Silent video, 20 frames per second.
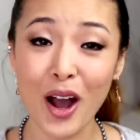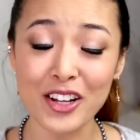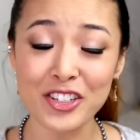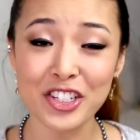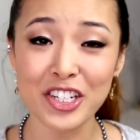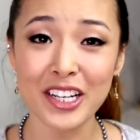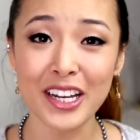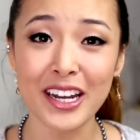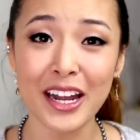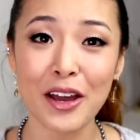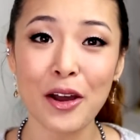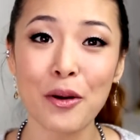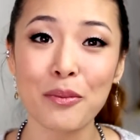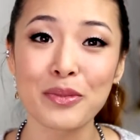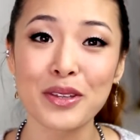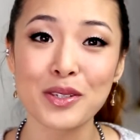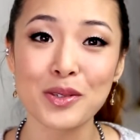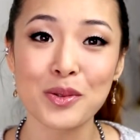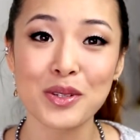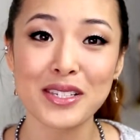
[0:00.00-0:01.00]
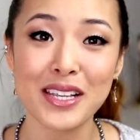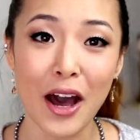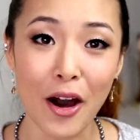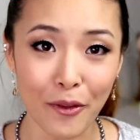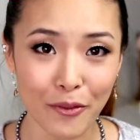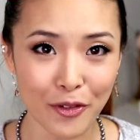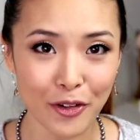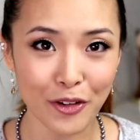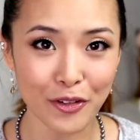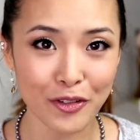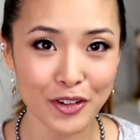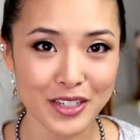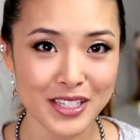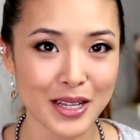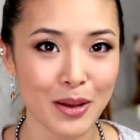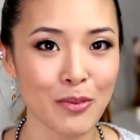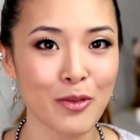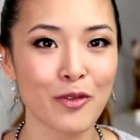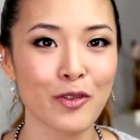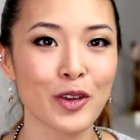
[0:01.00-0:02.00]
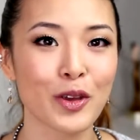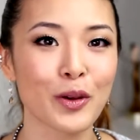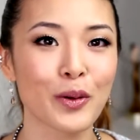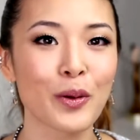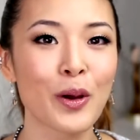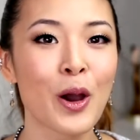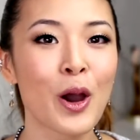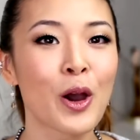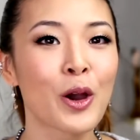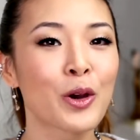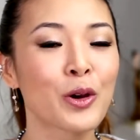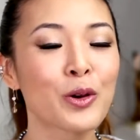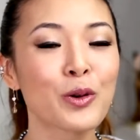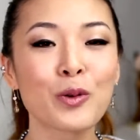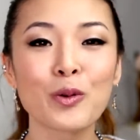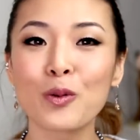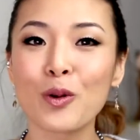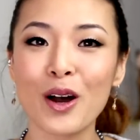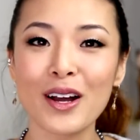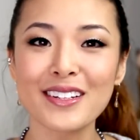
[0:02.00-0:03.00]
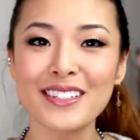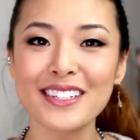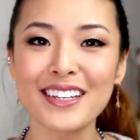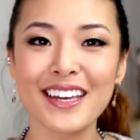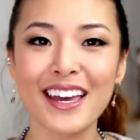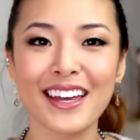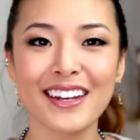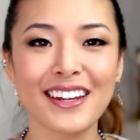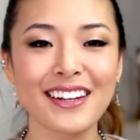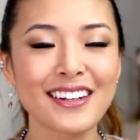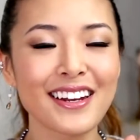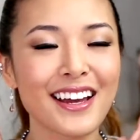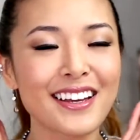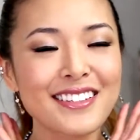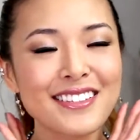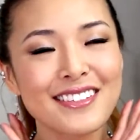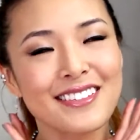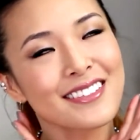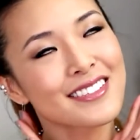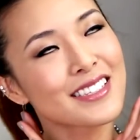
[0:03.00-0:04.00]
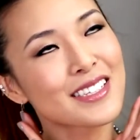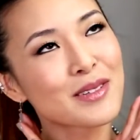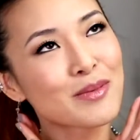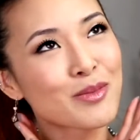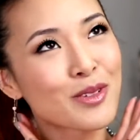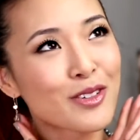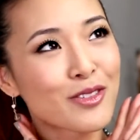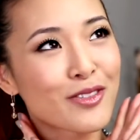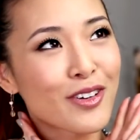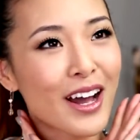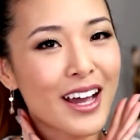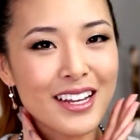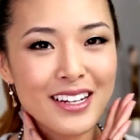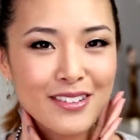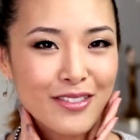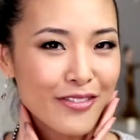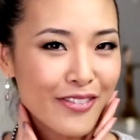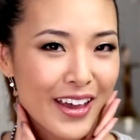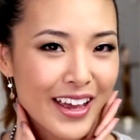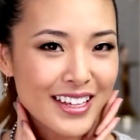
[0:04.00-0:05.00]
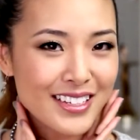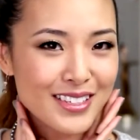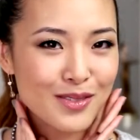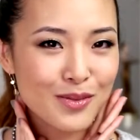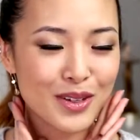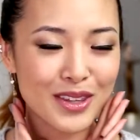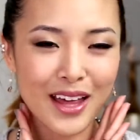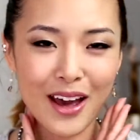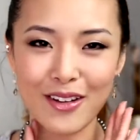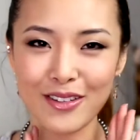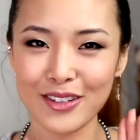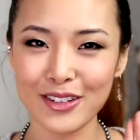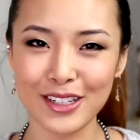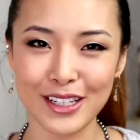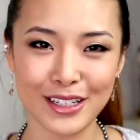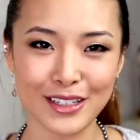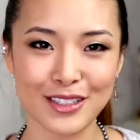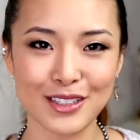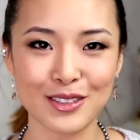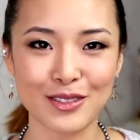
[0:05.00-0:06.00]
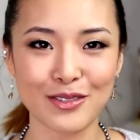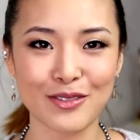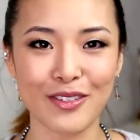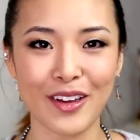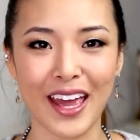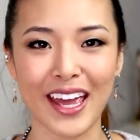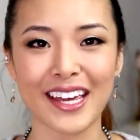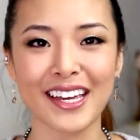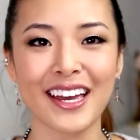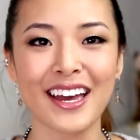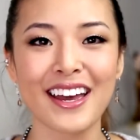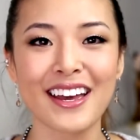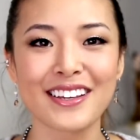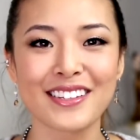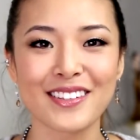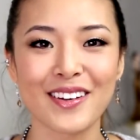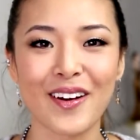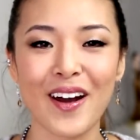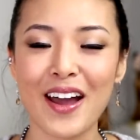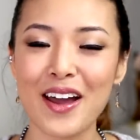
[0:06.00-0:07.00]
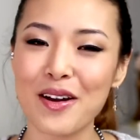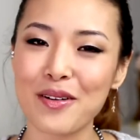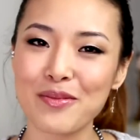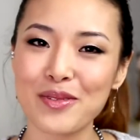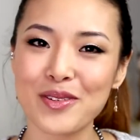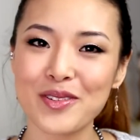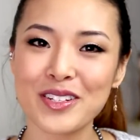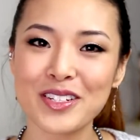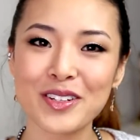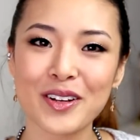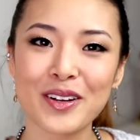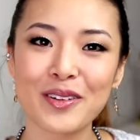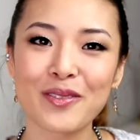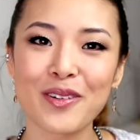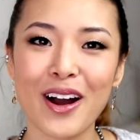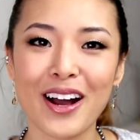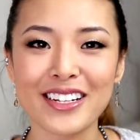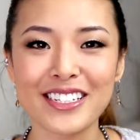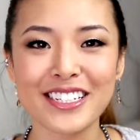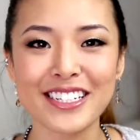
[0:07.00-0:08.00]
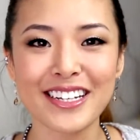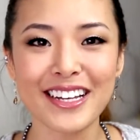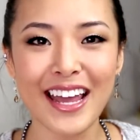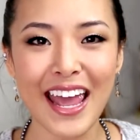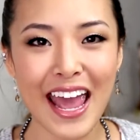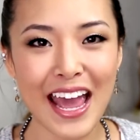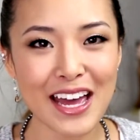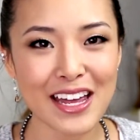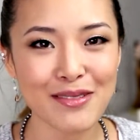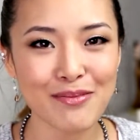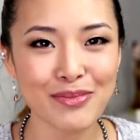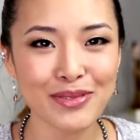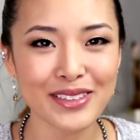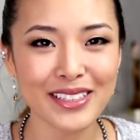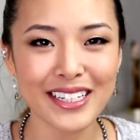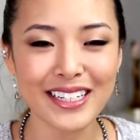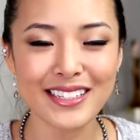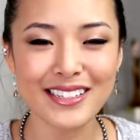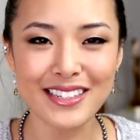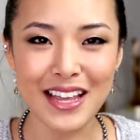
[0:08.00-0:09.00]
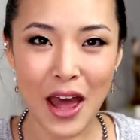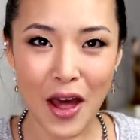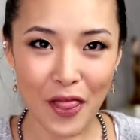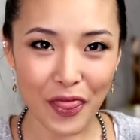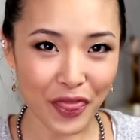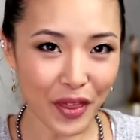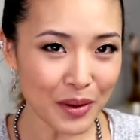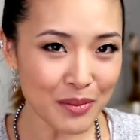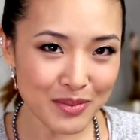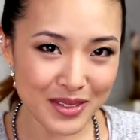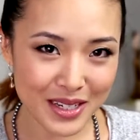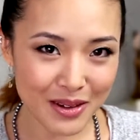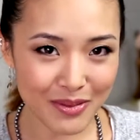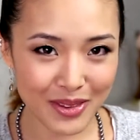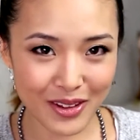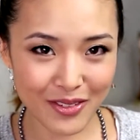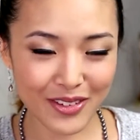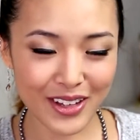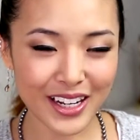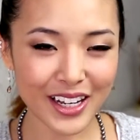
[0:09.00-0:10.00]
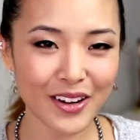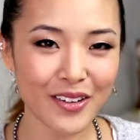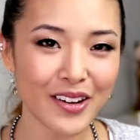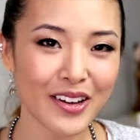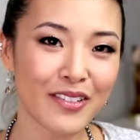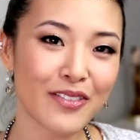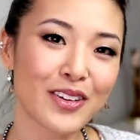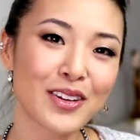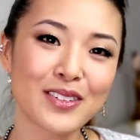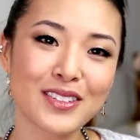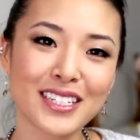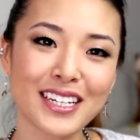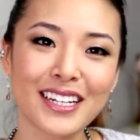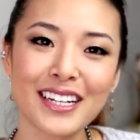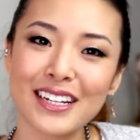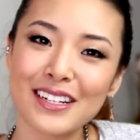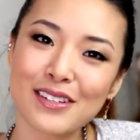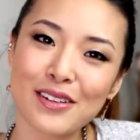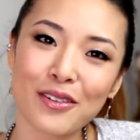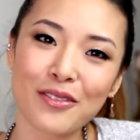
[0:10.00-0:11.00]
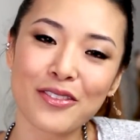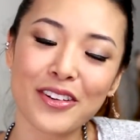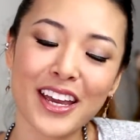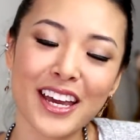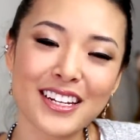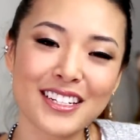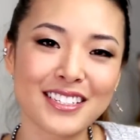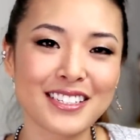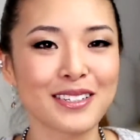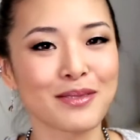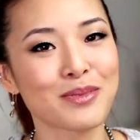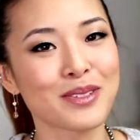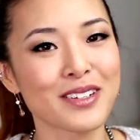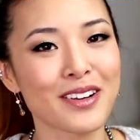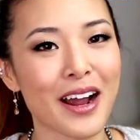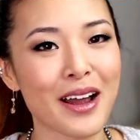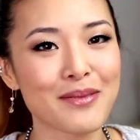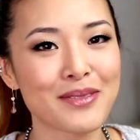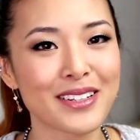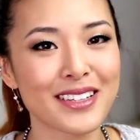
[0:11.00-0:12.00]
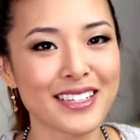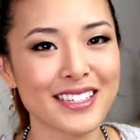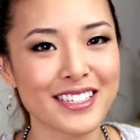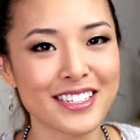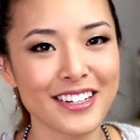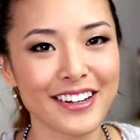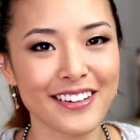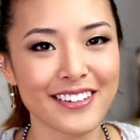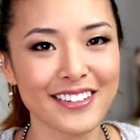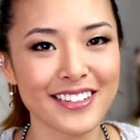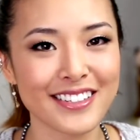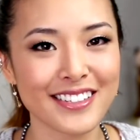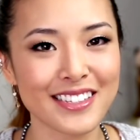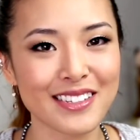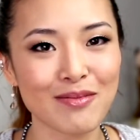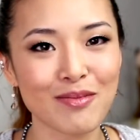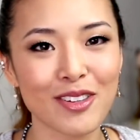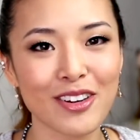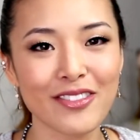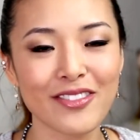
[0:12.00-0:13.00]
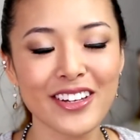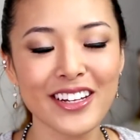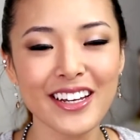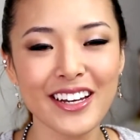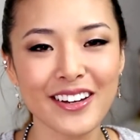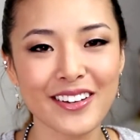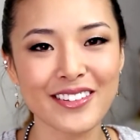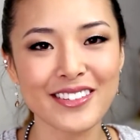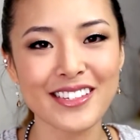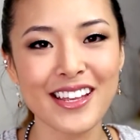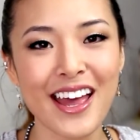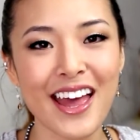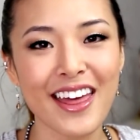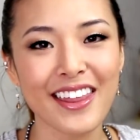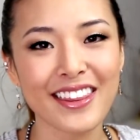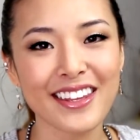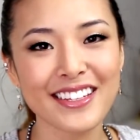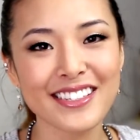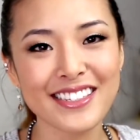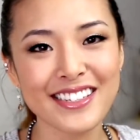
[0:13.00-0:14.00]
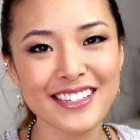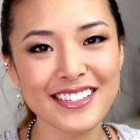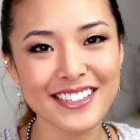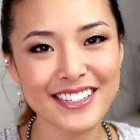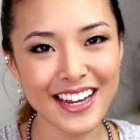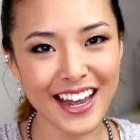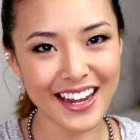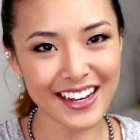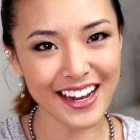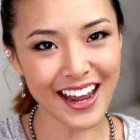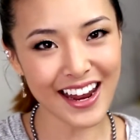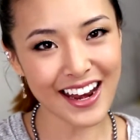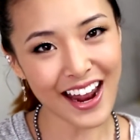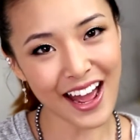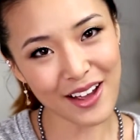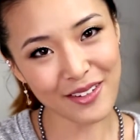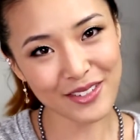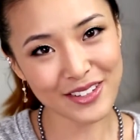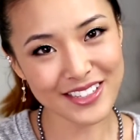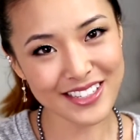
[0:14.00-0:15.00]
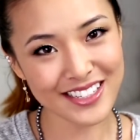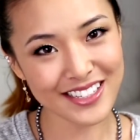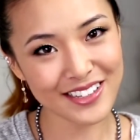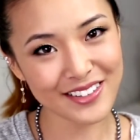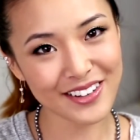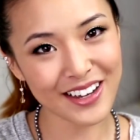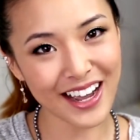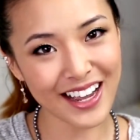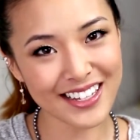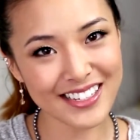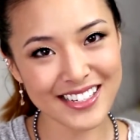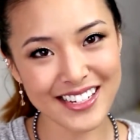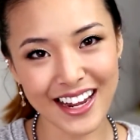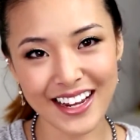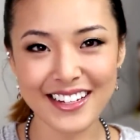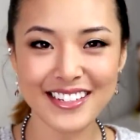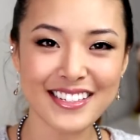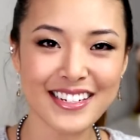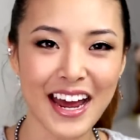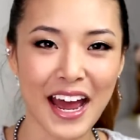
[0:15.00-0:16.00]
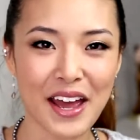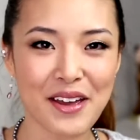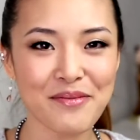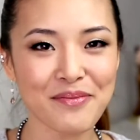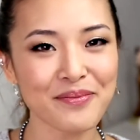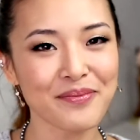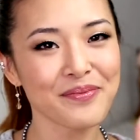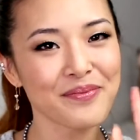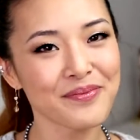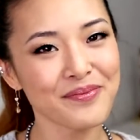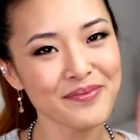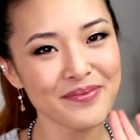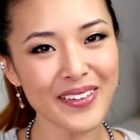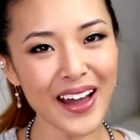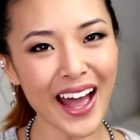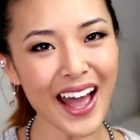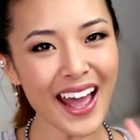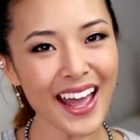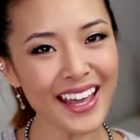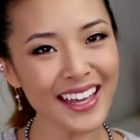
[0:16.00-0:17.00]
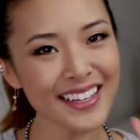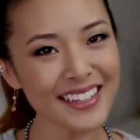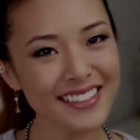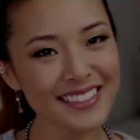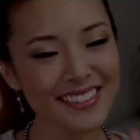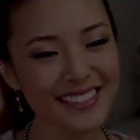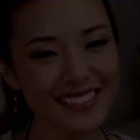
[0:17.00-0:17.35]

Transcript: watching, and I hope this was helpful for some of you who want to get a nice, slim, refined face without looking too fake. So I hope you enjoyed watching, and please thumbs up the video if you did, and don't forget to subscribe to this channel to see more videos. This is Jen, and I will see you guys next time. Bye!